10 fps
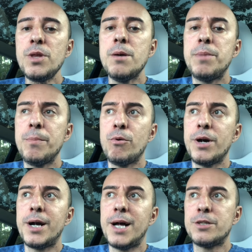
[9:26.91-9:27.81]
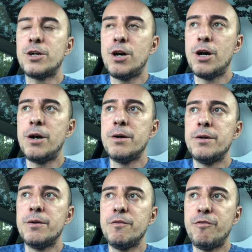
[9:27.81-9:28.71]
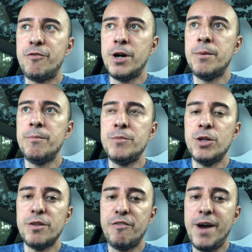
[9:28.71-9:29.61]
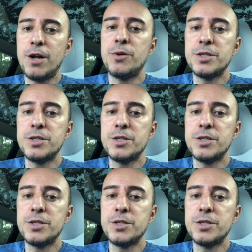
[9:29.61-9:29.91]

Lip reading: people got the car from the factory.